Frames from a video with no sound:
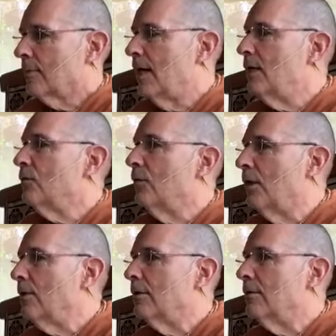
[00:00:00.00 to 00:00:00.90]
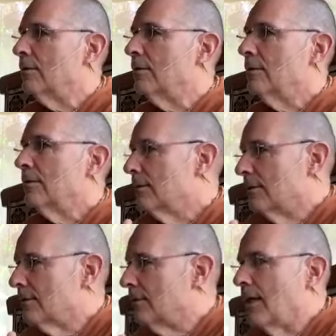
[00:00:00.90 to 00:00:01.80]
Aishvarya
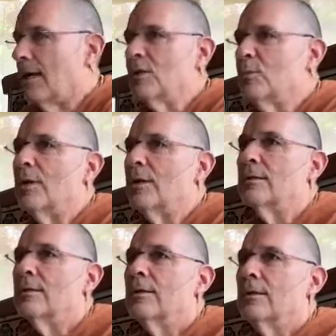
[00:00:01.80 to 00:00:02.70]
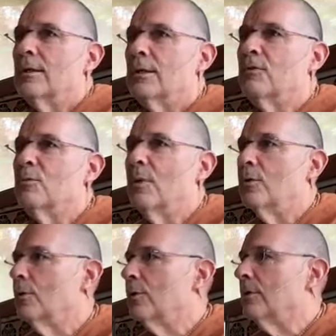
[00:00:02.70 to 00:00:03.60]
is an aspect of his
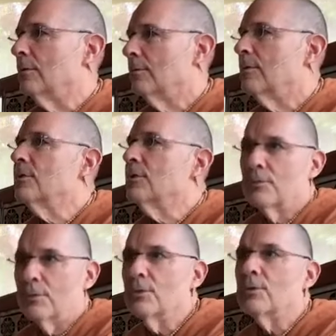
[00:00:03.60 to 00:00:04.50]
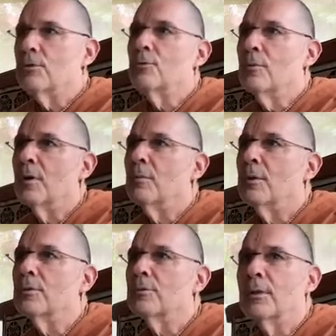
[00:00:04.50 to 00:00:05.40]
Madhurya. This is Krishna's tu
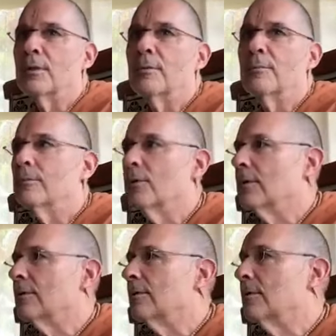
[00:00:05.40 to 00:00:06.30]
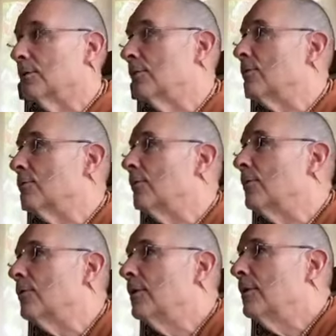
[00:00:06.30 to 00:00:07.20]
Bhagavan Swayam, right? Krishna, the
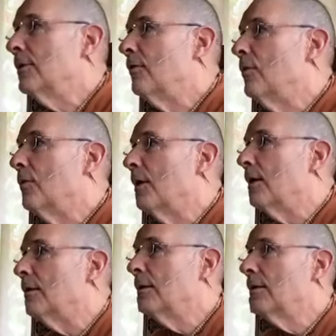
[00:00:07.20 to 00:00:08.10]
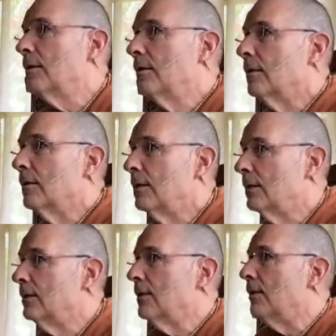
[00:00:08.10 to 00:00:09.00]
source of Narayan. He
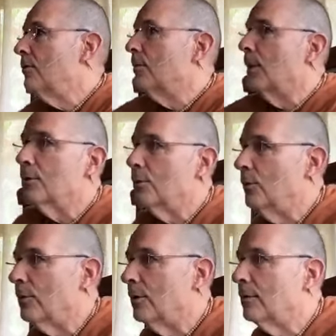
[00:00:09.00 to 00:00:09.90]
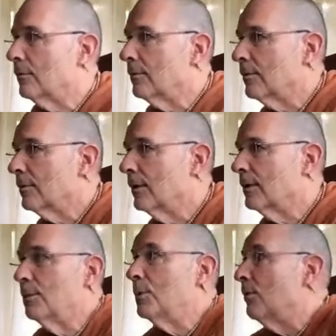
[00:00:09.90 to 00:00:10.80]
can send you to Vaikuntha
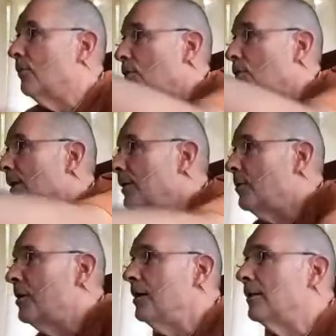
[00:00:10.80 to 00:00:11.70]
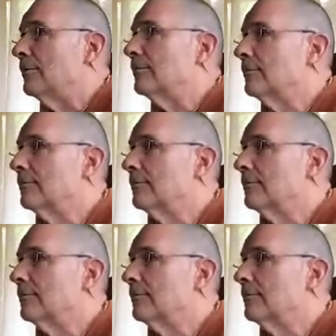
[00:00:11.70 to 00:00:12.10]
and give you a form like Narayan.